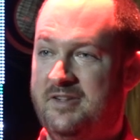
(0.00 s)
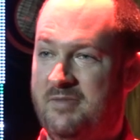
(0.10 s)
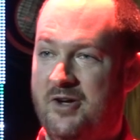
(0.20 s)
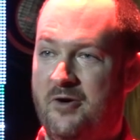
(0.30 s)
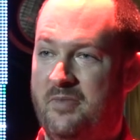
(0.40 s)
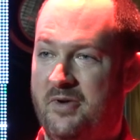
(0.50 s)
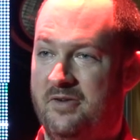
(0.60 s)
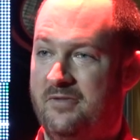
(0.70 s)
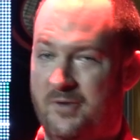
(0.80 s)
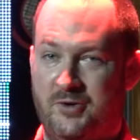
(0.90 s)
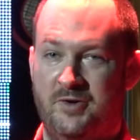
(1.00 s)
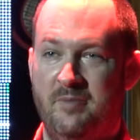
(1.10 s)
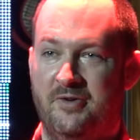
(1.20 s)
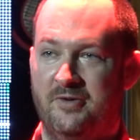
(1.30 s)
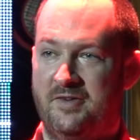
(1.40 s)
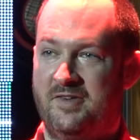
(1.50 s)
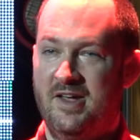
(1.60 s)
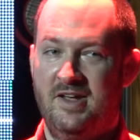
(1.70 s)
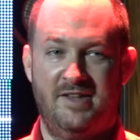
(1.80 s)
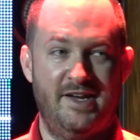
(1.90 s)
to be open for criminals.
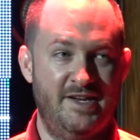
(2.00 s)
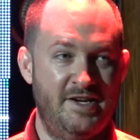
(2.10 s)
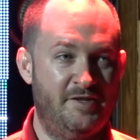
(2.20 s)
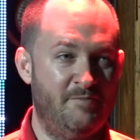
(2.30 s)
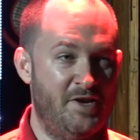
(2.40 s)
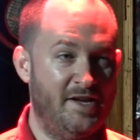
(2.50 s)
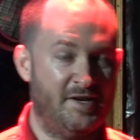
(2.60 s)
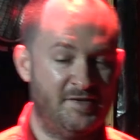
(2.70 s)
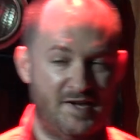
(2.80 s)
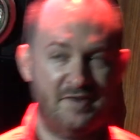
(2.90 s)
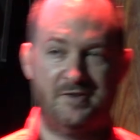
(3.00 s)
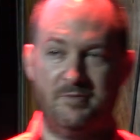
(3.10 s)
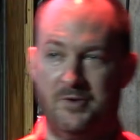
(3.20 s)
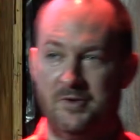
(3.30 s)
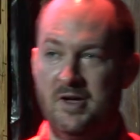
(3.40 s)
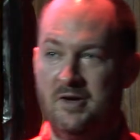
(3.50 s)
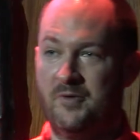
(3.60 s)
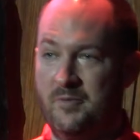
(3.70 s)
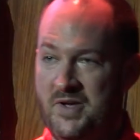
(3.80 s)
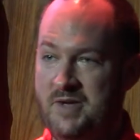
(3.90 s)
They need to be accessible
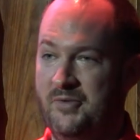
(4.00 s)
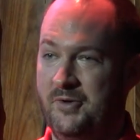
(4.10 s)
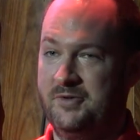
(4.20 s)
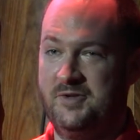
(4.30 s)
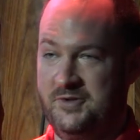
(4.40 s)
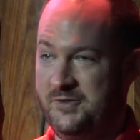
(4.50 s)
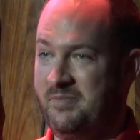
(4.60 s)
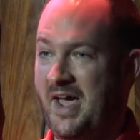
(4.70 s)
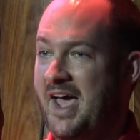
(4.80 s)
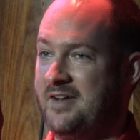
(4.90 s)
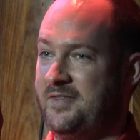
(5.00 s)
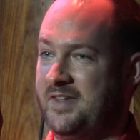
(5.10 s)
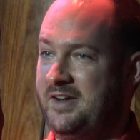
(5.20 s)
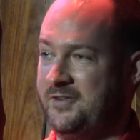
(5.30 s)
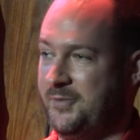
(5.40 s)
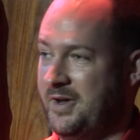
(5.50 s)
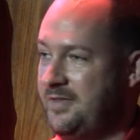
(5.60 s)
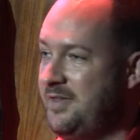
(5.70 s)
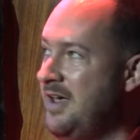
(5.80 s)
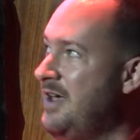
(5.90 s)
for people to do bad things with.
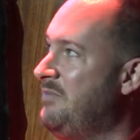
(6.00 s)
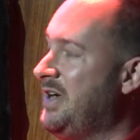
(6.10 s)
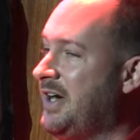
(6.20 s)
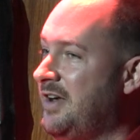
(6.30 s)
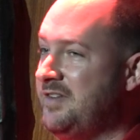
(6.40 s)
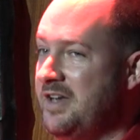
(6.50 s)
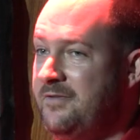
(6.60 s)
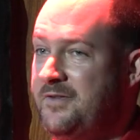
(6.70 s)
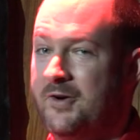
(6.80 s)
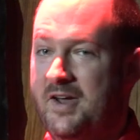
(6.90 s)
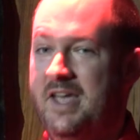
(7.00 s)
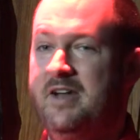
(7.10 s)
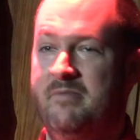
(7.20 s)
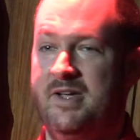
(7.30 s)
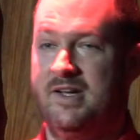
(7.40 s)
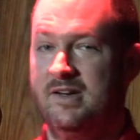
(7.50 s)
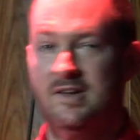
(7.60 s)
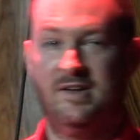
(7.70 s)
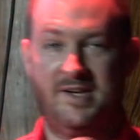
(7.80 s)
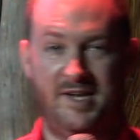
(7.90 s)
Because if your enemy
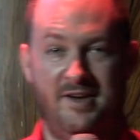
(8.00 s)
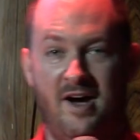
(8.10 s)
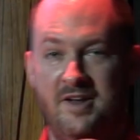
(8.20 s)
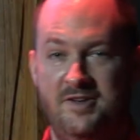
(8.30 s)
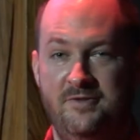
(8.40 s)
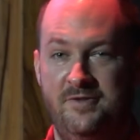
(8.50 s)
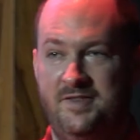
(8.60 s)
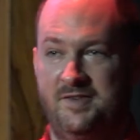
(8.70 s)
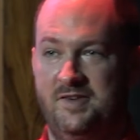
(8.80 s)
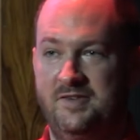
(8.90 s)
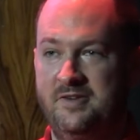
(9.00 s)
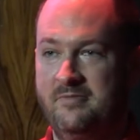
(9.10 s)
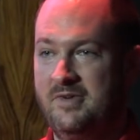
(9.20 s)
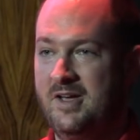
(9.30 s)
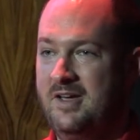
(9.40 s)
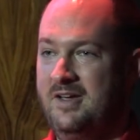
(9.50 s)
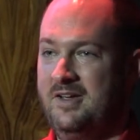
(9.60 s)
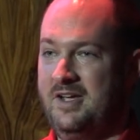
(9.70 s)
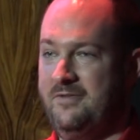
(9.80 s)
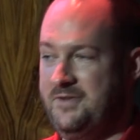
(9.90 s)
cannot use the system,
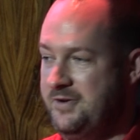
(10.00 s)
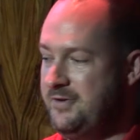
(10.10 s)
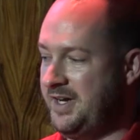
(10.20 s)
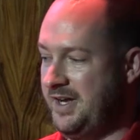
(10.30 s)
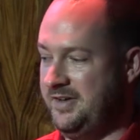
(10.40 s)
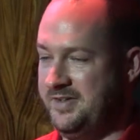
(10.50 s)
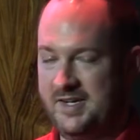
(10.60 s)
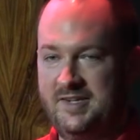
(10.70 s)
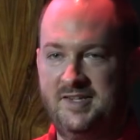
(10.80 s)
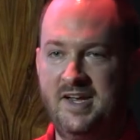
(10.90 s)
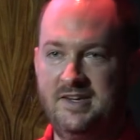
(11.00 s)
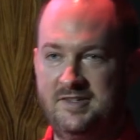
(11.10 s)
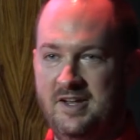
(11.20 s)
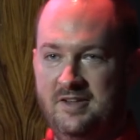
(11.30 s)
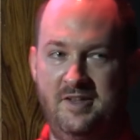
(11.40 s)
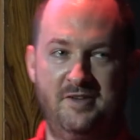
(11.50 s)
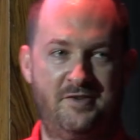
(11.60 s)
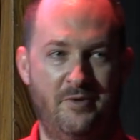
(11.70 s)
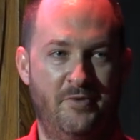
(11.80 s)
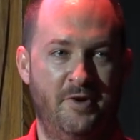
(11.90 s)
if you can dictate that
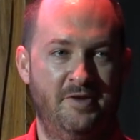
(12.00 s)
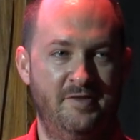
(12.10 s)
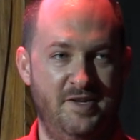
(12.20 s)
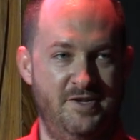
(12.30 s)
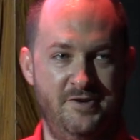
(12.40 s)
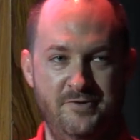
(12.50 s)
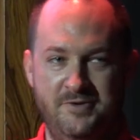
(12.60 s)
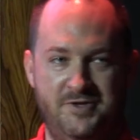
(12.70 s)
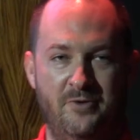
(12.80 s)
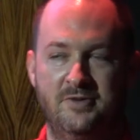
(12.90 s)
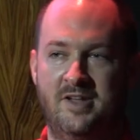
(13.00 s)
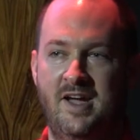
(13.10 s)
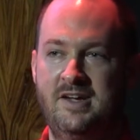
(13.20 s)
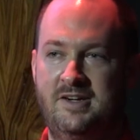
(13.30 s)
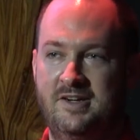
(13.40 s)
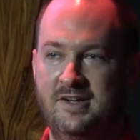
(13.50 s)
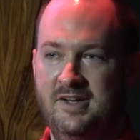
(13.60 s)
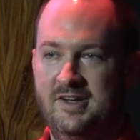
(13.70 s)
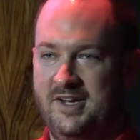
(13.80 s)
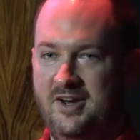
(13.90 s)
someone that you don't like
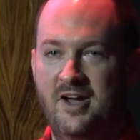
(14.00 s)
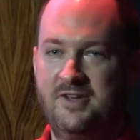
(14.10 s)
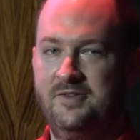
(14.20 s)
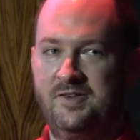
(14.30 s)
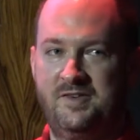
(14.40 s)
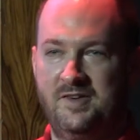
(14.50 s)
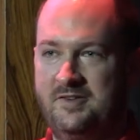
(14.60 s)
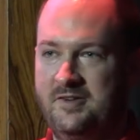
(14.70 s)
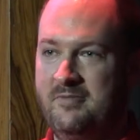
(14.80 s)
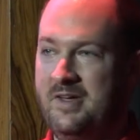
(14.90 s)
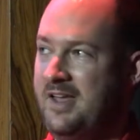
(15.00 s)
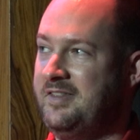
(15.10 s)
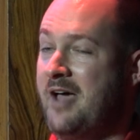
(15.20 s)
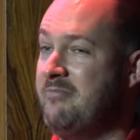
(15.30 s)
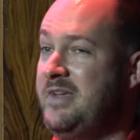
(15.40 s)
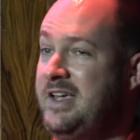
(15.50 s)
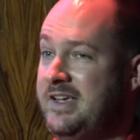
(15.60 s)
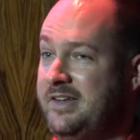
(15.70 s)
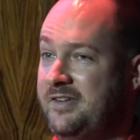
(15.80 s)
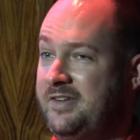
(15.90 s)
cannot use a system, that
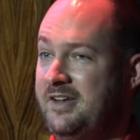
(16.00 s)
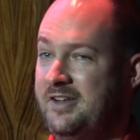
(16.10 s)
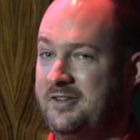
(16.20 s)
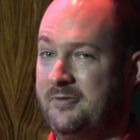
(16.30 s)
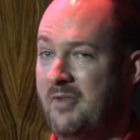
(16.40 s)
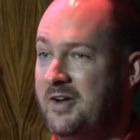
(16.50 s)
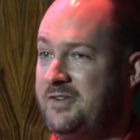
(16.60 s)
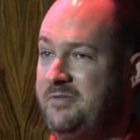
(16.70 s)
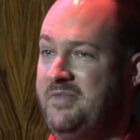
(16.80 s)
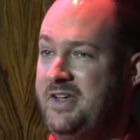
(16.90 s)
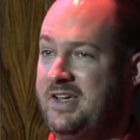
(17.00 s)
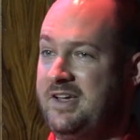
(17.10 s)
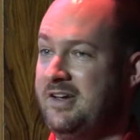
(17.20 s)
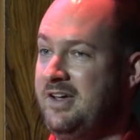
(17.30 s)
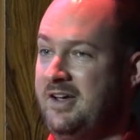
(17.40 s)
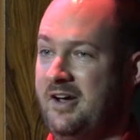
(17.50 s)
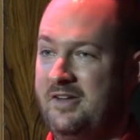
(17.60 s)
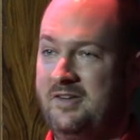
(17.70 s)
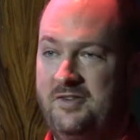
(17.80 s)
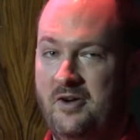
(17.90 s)
means there must be
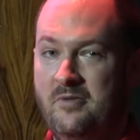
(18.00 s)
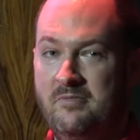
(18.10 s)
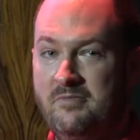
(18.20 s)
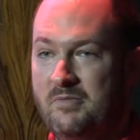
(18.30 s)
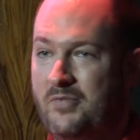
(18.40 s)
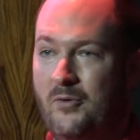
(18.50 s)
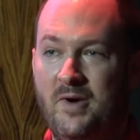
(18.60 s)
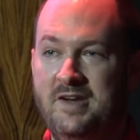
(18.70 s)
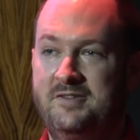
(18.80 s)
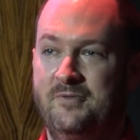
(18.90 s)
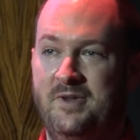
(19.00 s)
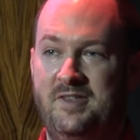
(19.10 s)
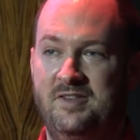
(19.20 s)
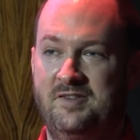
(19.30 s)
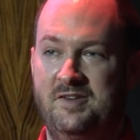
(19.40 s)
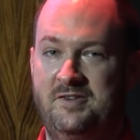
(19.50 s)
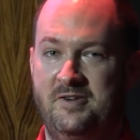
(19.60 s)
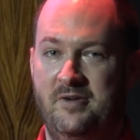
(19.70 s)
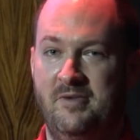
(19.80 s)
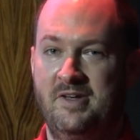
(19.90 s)
some point within the
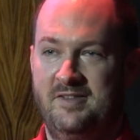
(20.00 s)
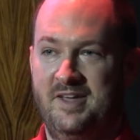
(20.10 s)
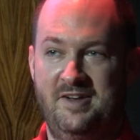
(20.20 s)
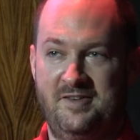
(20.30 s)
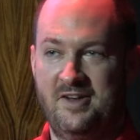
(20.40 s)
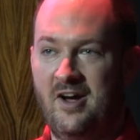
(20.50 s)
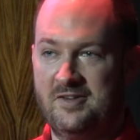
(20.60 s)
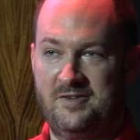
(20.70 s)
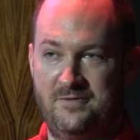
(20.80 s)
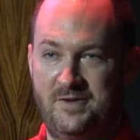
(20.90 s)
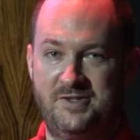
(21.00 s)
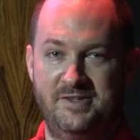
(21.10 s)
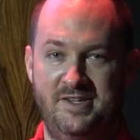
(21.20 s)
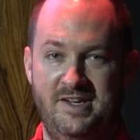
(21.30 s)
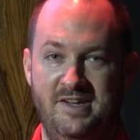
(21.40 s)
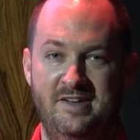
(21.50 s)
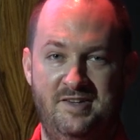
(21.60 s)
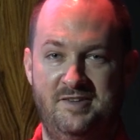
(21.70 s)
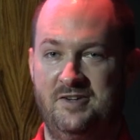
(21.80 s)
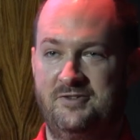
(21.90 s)
system that is not sufficiently
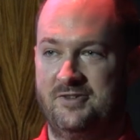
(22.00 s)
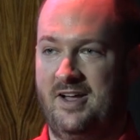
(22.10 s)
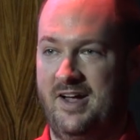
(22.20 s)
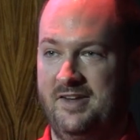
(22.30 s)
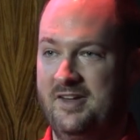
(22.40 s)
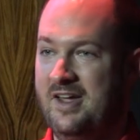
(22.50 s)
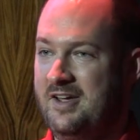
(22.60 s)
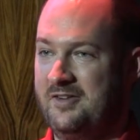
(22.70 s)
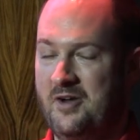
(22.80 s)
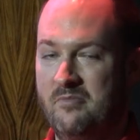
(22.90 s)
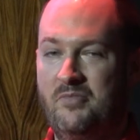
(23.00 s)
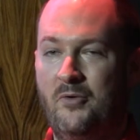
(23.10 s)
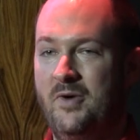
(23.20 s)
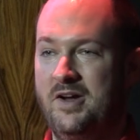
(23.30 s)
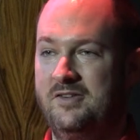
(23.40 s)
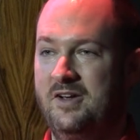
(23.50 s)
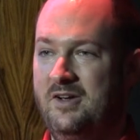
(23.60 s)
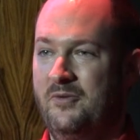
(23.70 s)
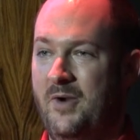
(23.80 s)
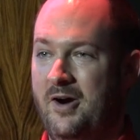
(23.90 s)
decentralized, some point
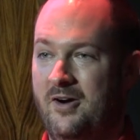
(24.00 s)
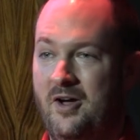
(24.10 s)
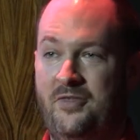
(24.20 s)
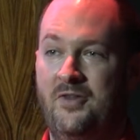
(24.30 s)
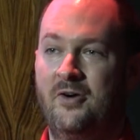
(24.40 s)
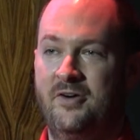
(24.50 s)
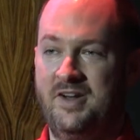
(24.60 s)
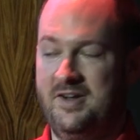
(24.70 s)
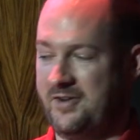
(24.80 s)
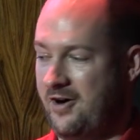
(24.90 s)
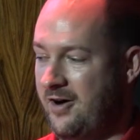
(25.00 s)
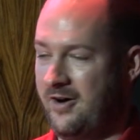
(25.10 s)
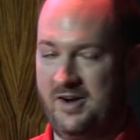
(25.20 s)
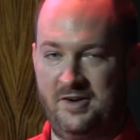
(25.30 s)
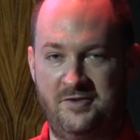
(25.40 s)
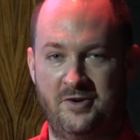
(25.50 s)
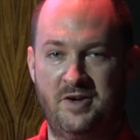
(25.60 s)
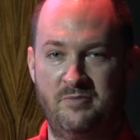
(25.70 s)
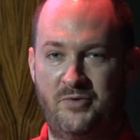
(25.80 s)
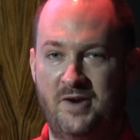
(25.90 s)
where authorities are
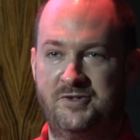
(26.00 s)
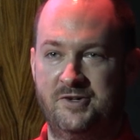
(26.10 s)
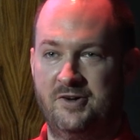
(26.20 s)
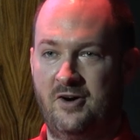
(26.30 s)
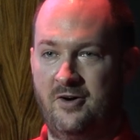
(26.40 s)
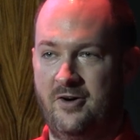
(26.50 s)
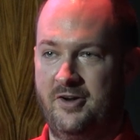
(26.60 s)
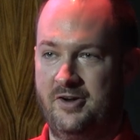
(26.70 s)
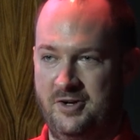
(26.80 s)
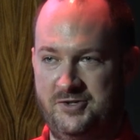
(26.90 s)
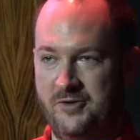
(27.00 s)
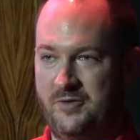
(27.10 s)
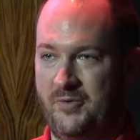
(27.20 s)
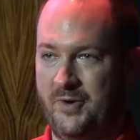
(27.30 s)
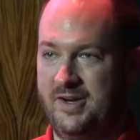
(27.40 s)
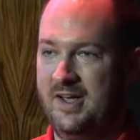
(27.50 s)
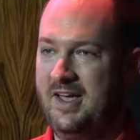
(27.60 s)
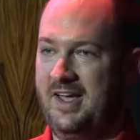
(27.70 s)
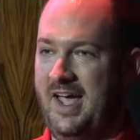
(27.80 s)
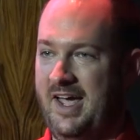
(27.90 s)
exerting pressure on a choke point.
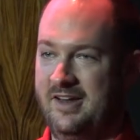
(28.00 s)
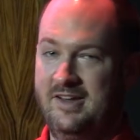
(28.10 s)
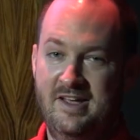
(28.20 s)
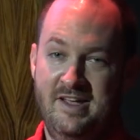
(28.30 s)
And